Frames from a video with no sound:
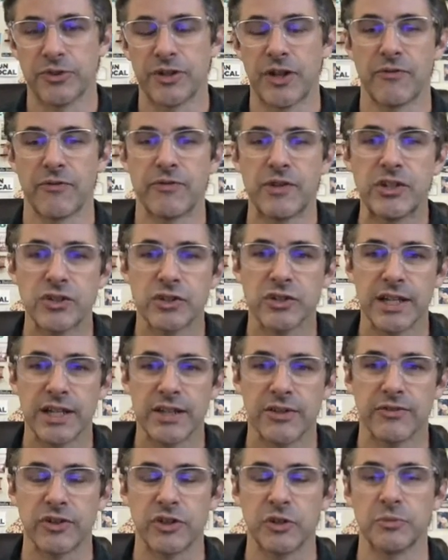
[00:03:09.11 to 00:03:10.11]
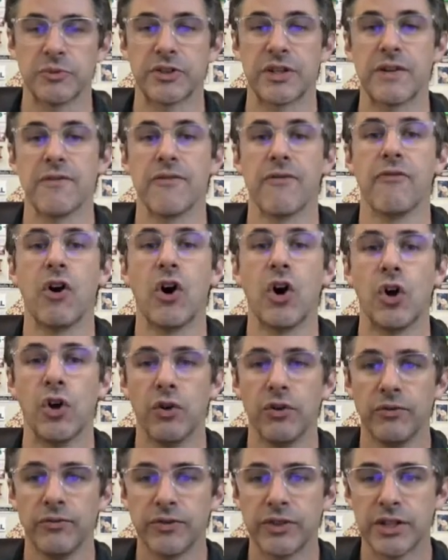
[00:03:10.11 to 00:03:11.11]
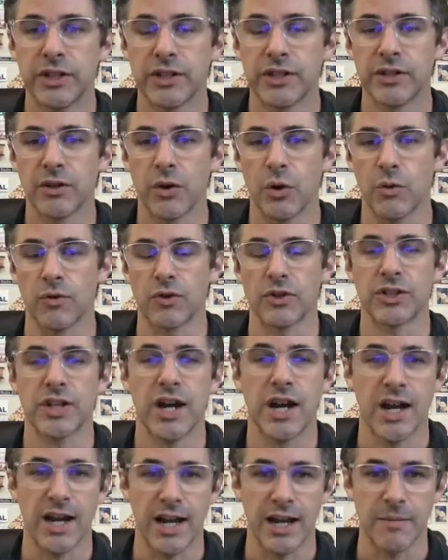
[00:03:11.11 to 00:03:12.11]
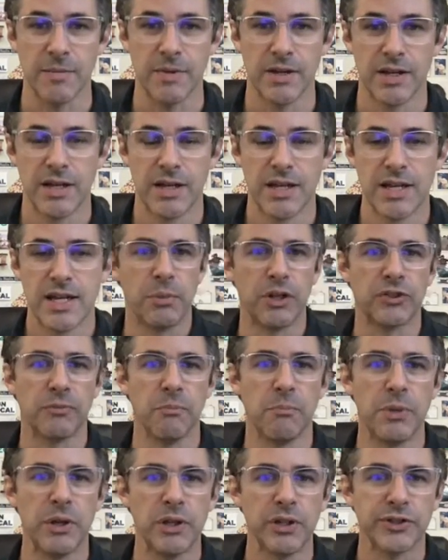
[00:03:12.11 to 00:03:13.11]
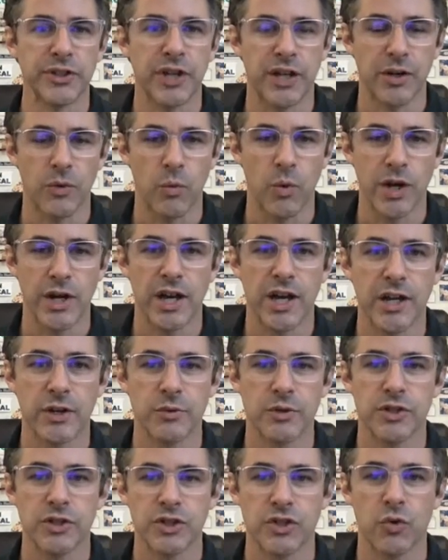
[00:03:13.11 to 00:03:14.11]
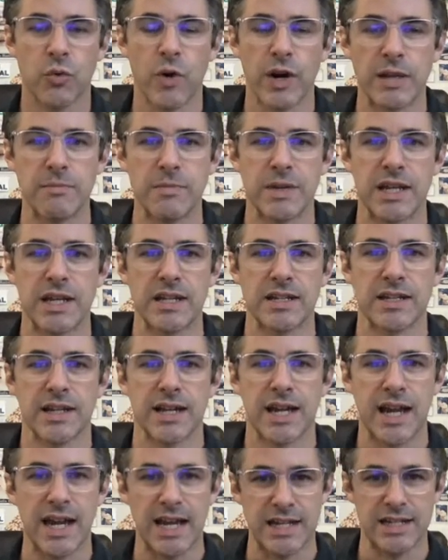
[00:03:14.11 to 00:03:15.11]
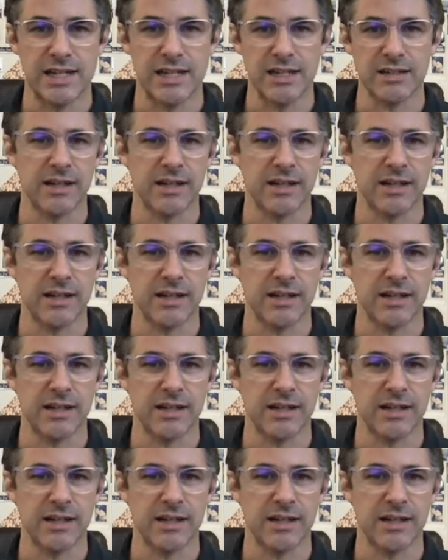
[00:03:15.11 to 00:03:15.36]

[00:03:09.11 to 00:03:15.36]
Now, feature-length films evolved over time, but it's built on a 120-minute idea.